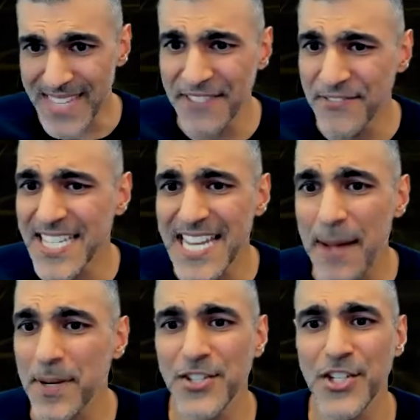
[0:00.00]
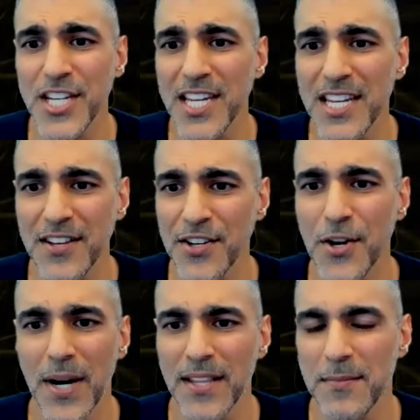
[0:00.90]
And if it didn't happen at GE, then you
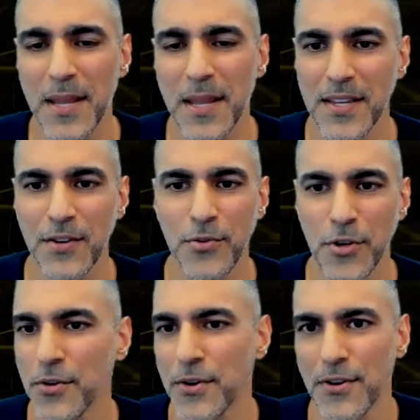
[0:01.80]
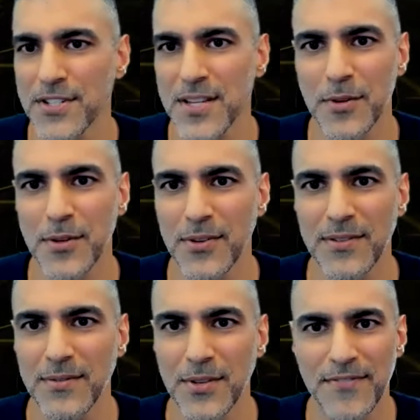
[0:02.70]
know what? Then maybe a recruiter or someone
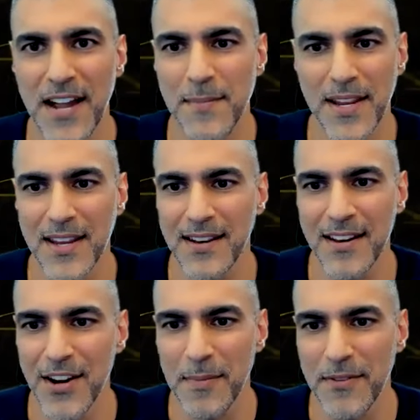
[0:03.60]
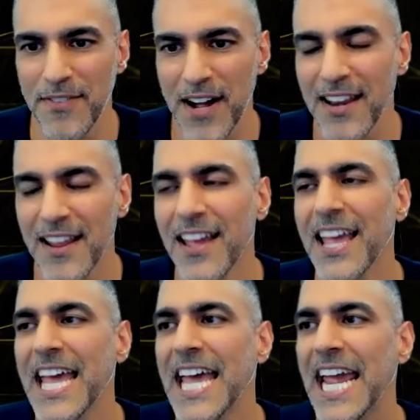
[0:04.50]
would would find me, and you know I'd be fine.
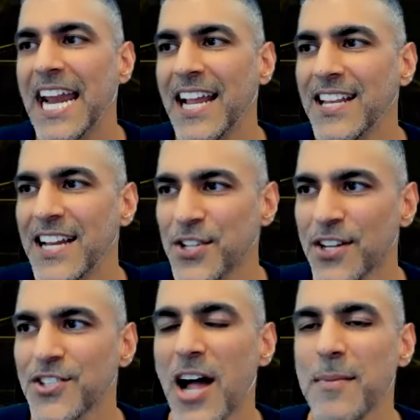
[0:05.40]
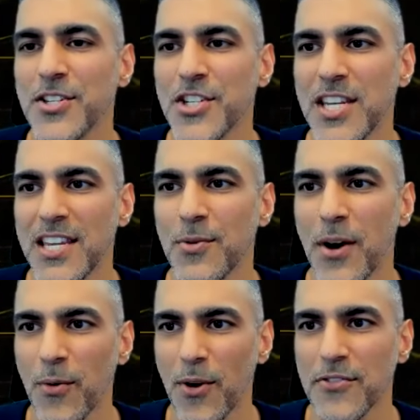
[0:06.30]
And I, I took a job at GE where I
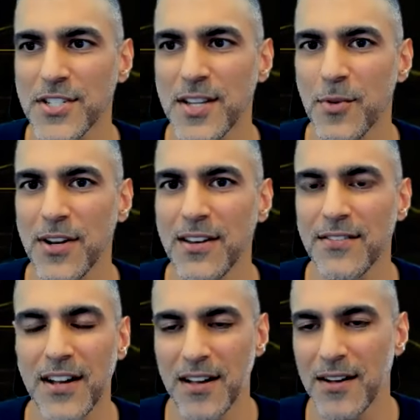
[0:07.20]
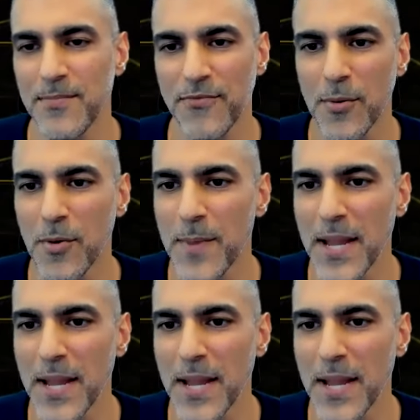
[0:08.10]
worked for someone, a former